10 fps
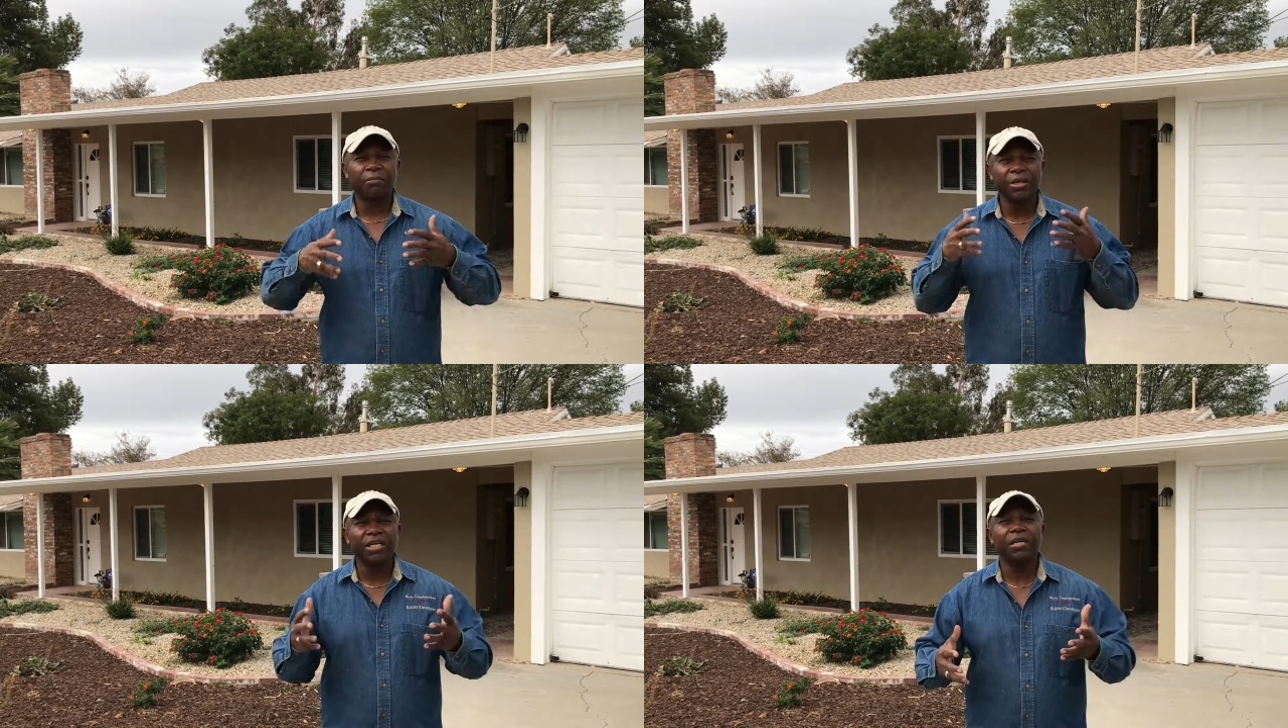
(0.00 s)

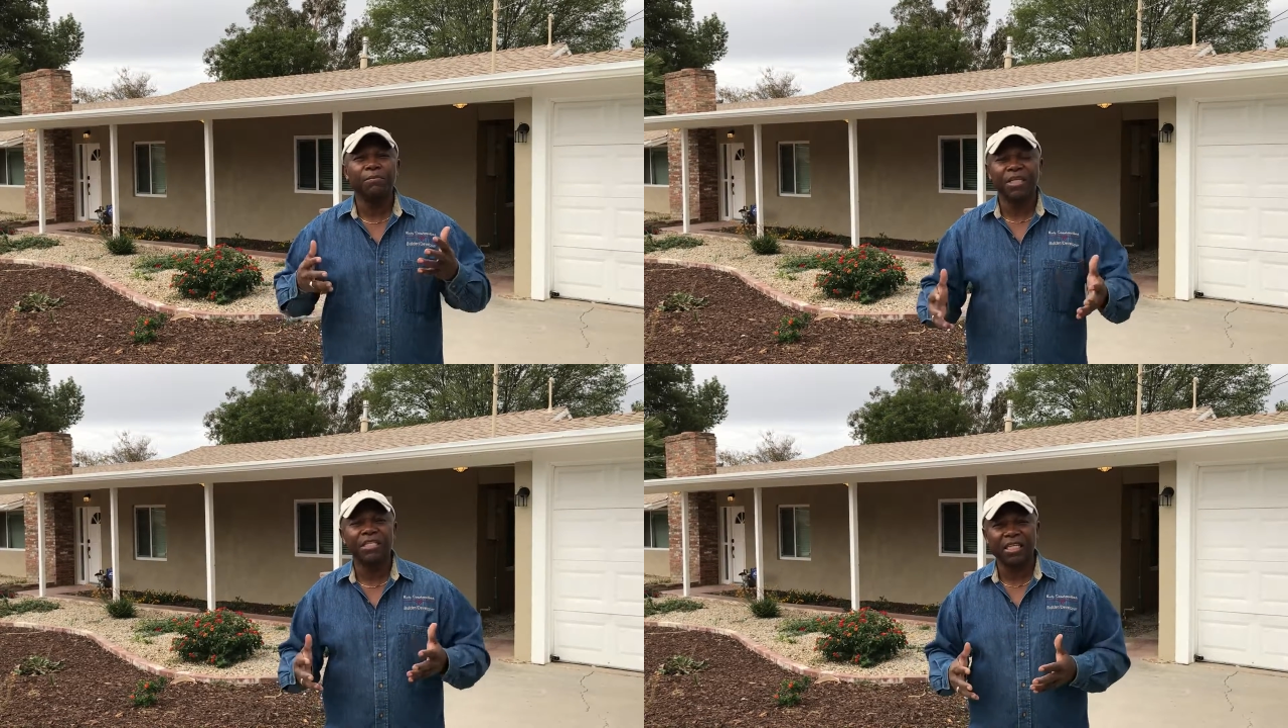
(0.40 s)
building
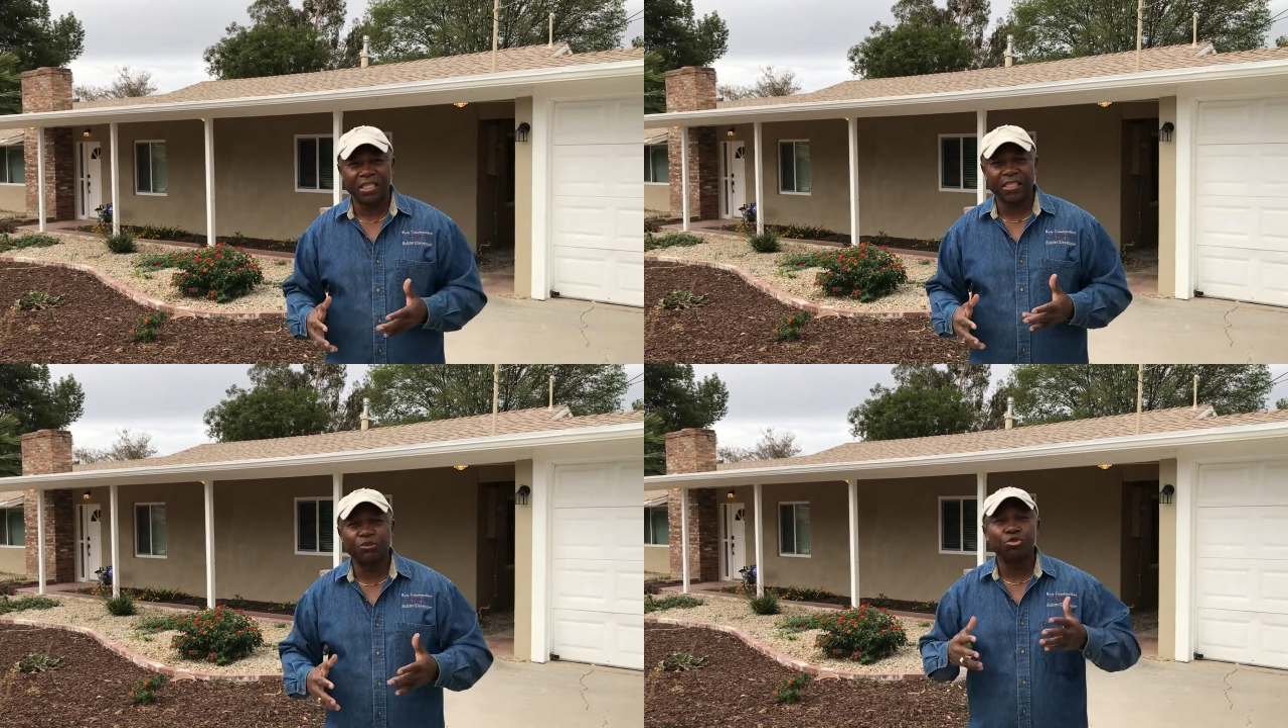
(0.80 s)

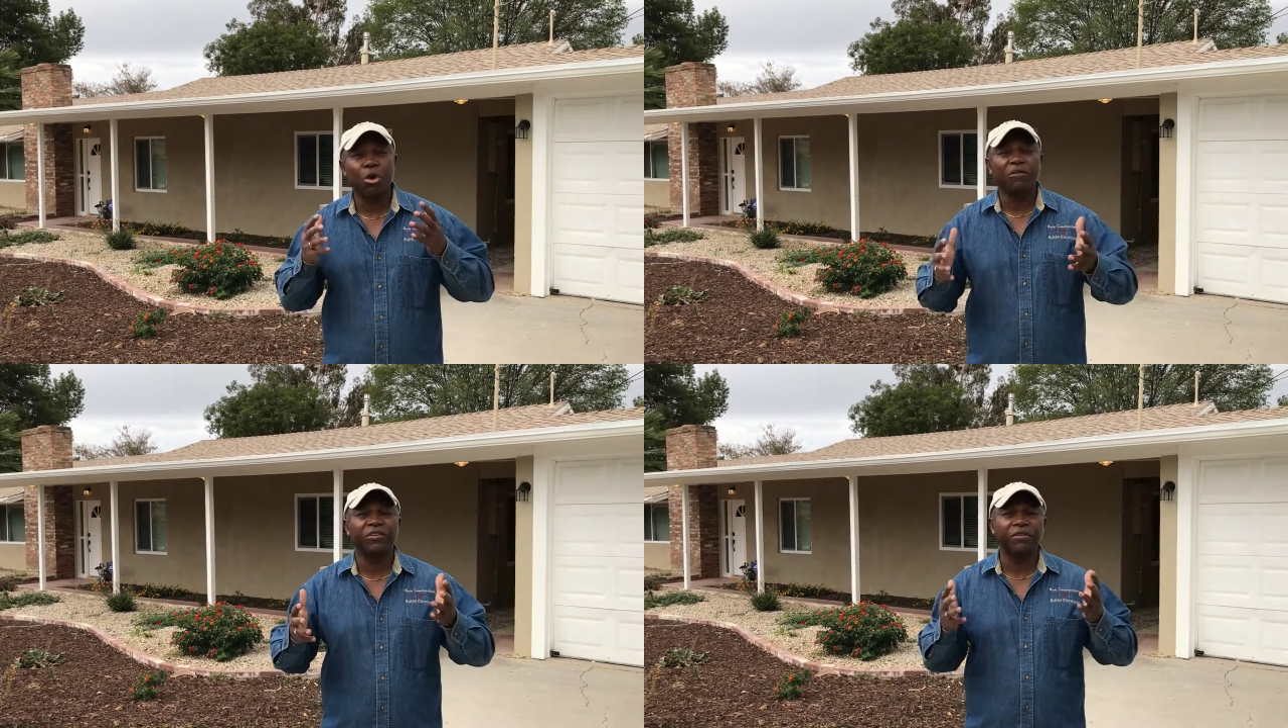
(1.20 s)
businesses,
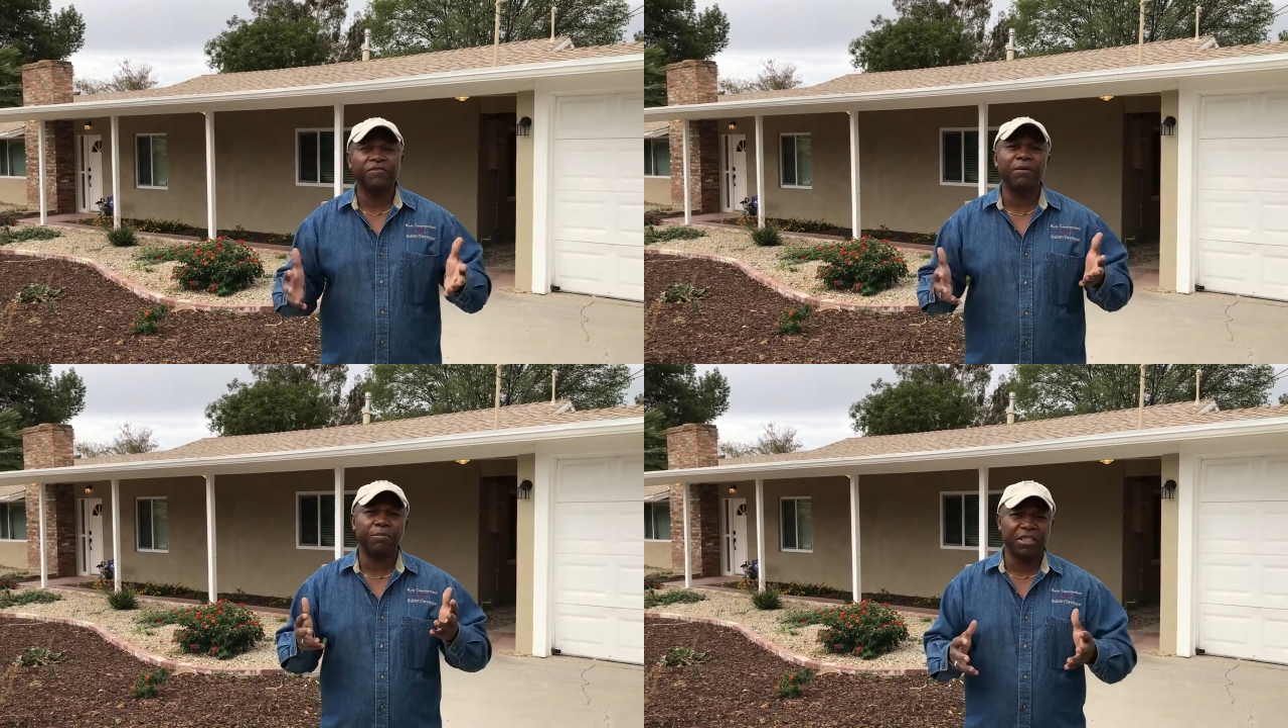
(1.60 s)
12
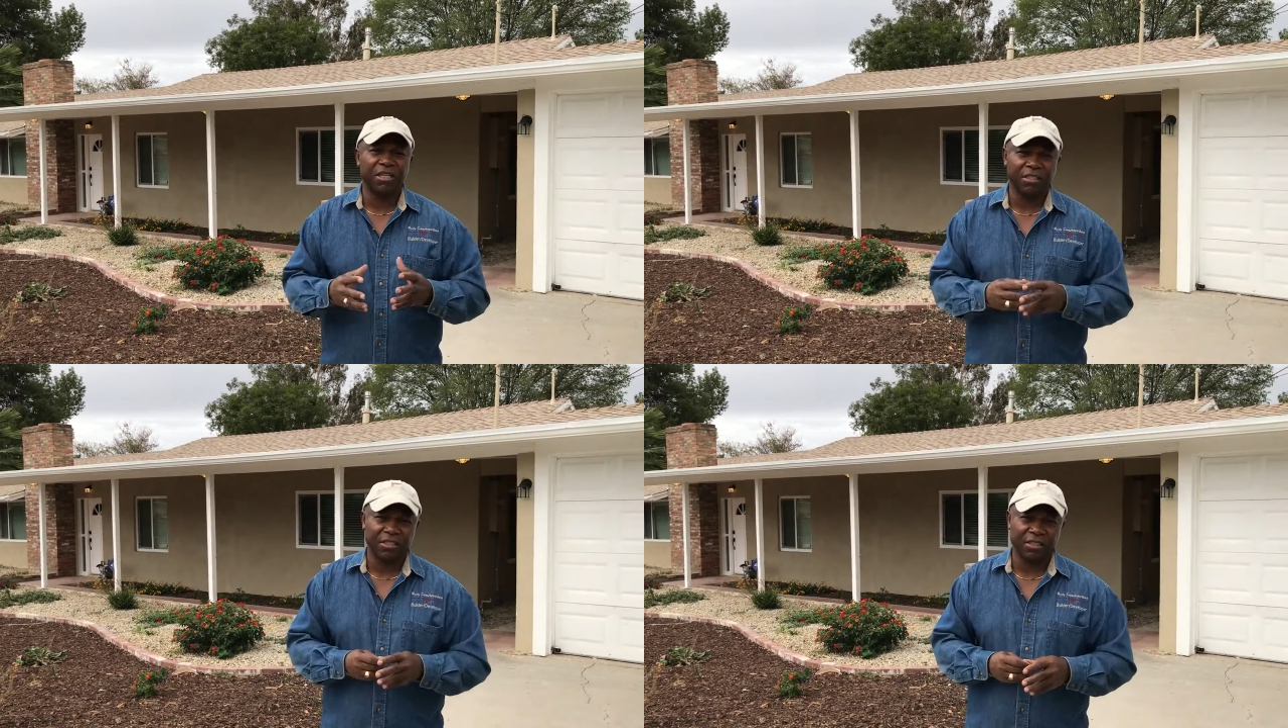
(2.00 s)
different
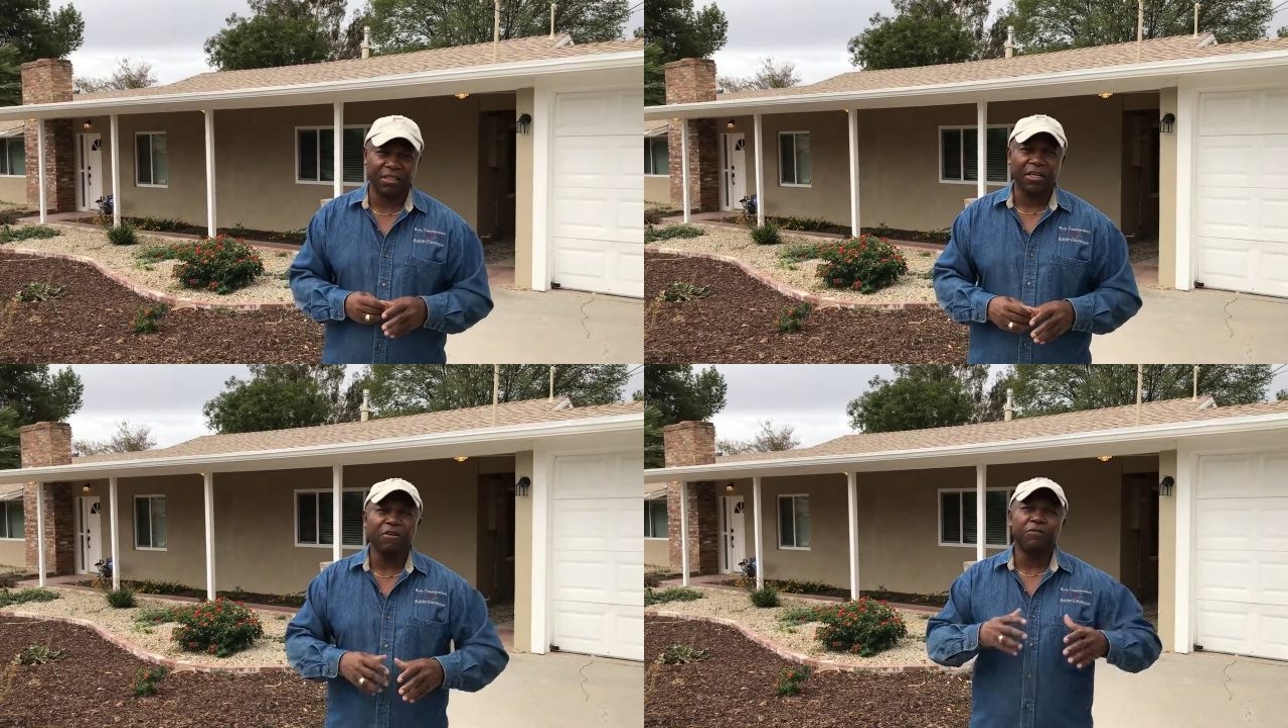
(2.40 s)
businesses,